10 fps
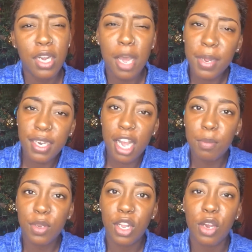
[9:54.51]
Comment
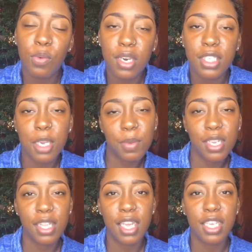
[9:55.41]
down below what are some of
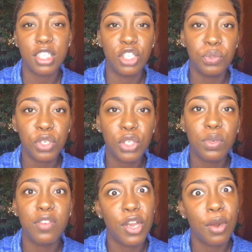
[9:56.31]
the things that you wish you
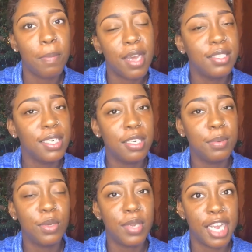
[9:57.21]
would have known about
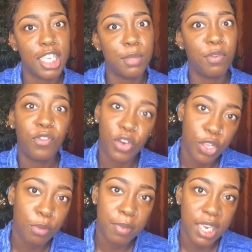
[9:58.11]
TWAs before
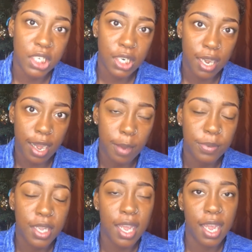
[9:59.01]
you big chopped.